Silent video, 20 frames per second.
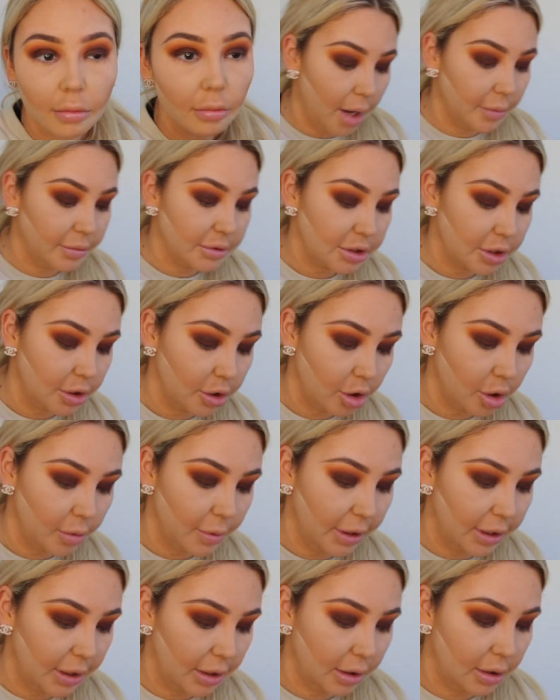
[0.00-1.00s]
I'm just going to go
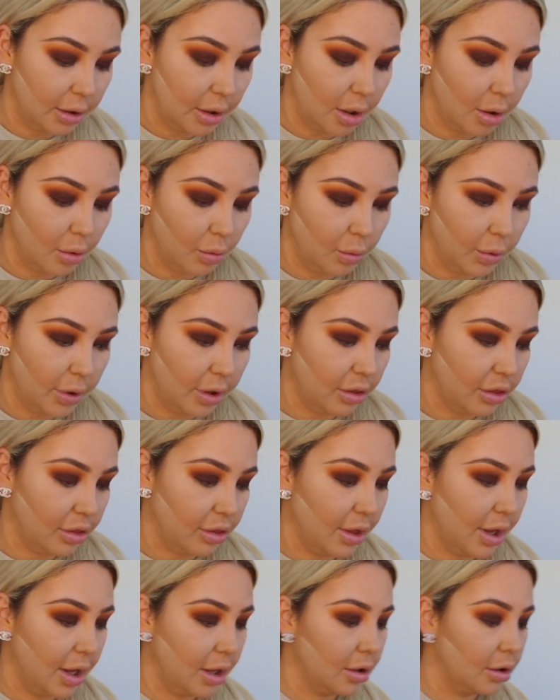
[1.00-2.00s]
back in with
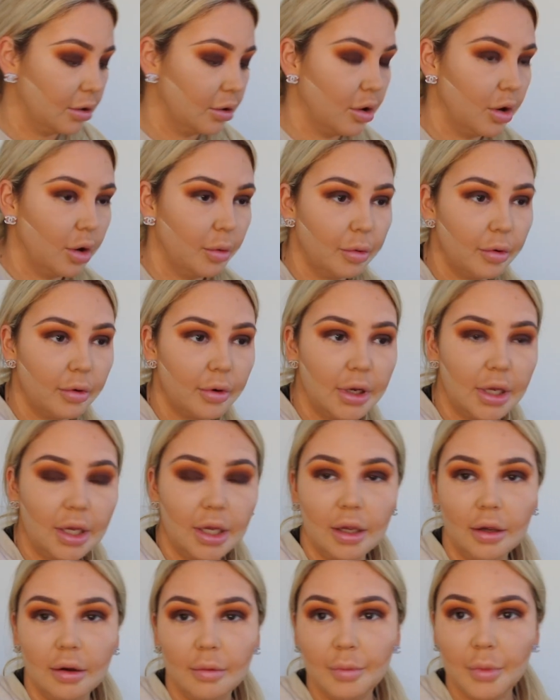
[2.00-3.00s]
that coppery
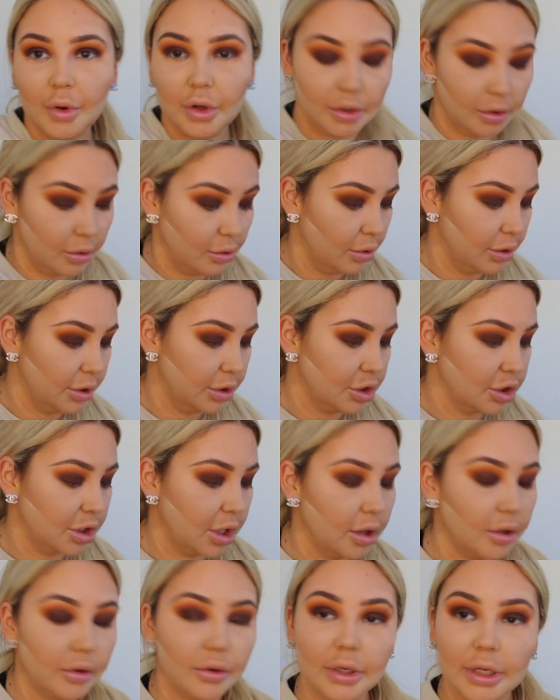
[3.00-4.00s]
kind of orange
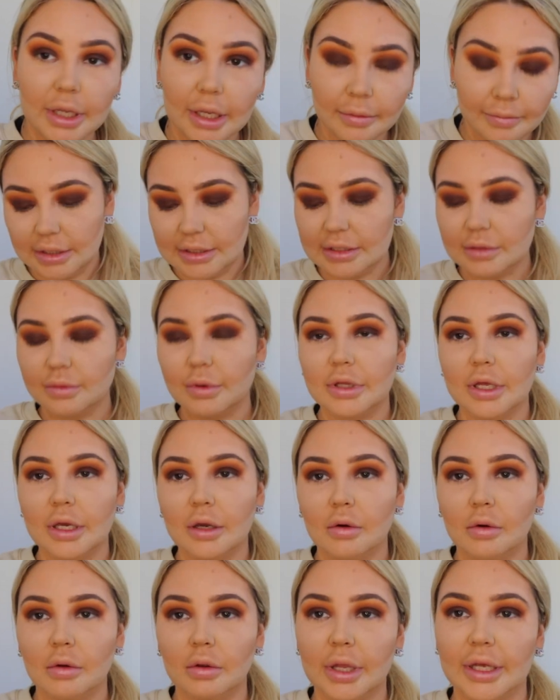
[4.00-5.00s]
colour again. This is what they
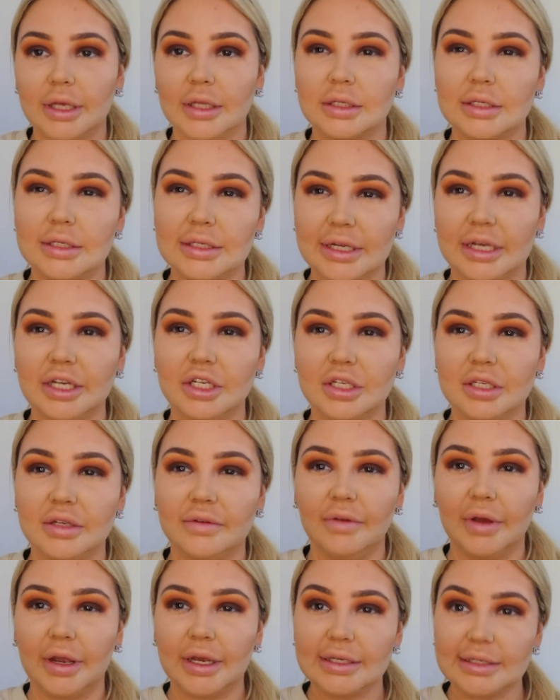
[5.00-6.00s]
call like the stages
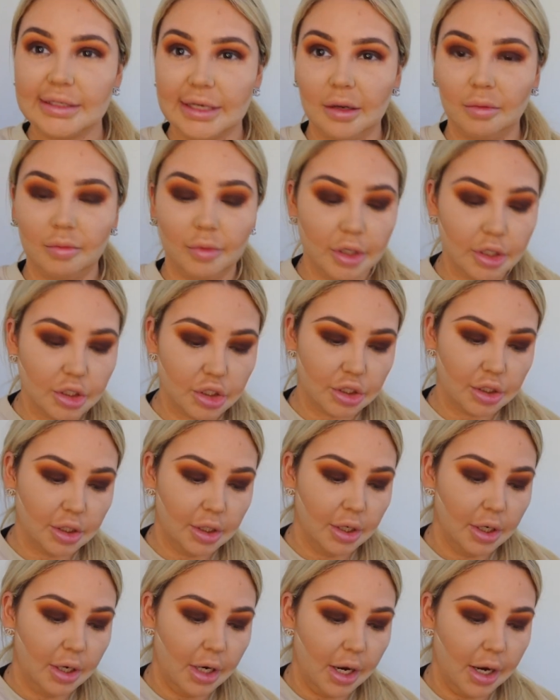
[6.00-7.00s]
of like a sandwich.
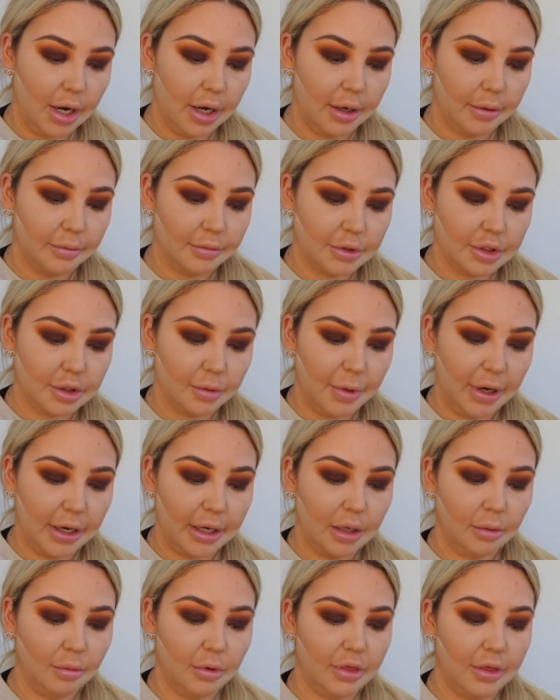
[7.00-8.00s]
So
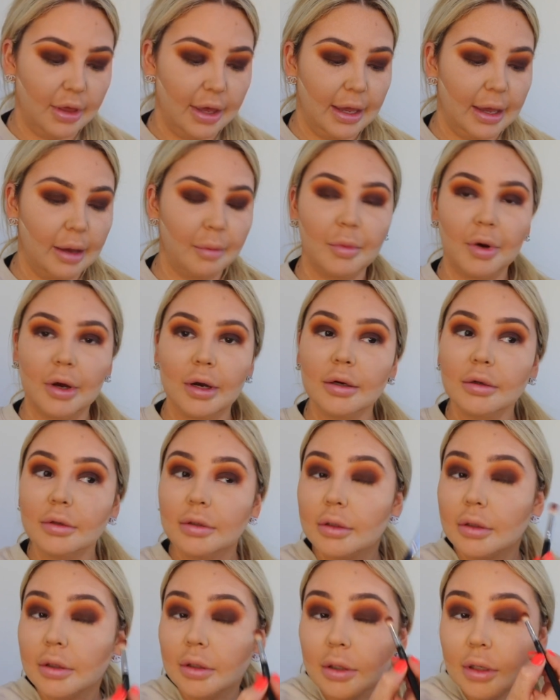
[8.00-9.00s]
back in with Amber,
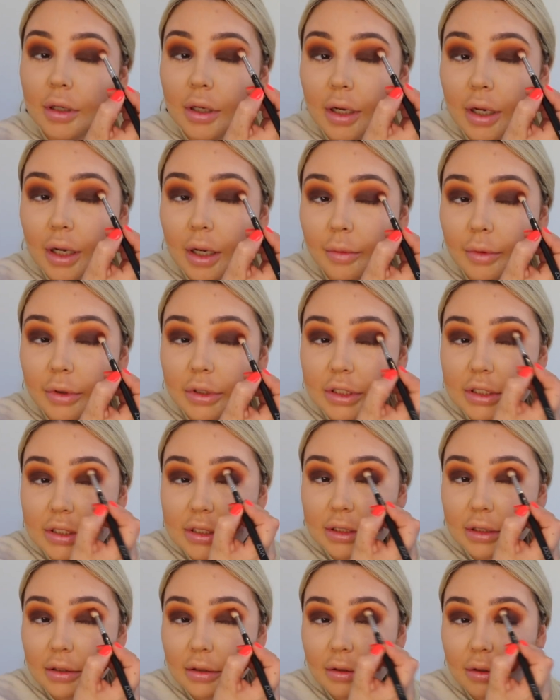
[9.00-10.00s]
and we're
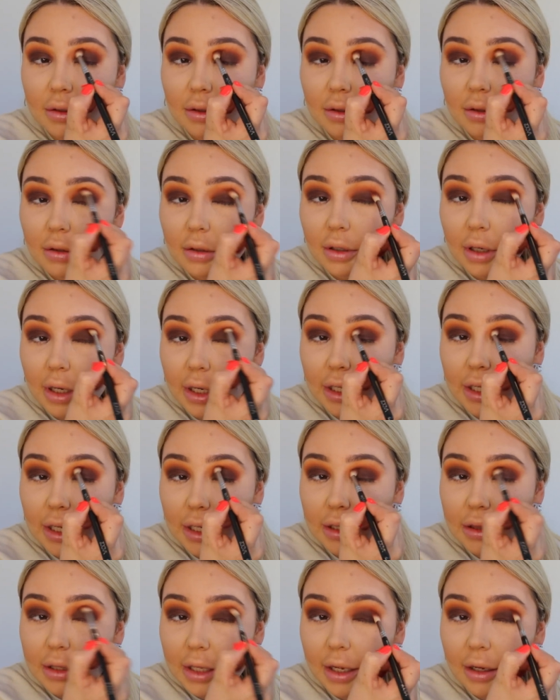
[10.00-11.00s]
just kind of
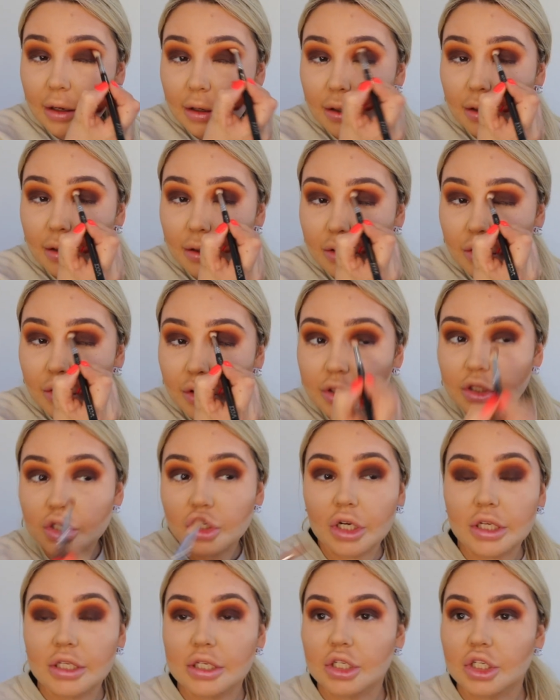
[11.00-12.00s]
getting those
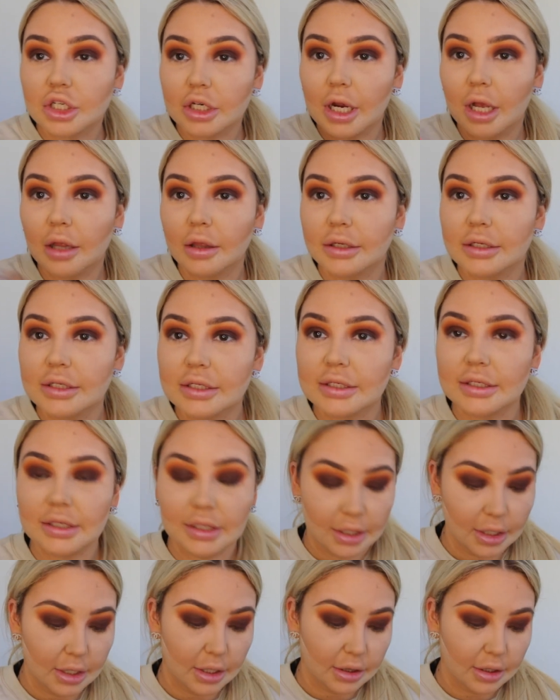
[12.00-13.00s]
transition colours,
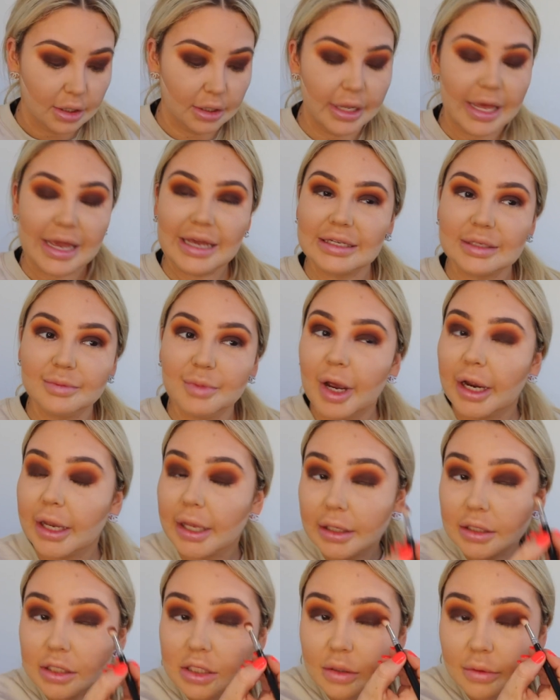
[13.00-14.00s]
the layers
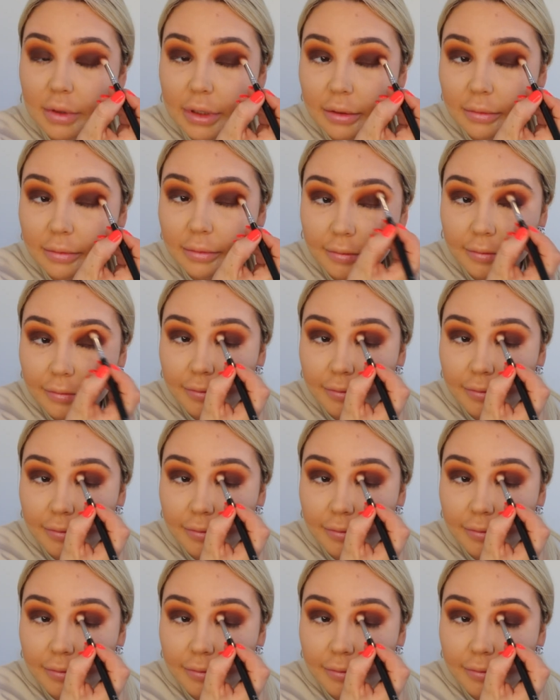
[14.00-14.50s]
back into it.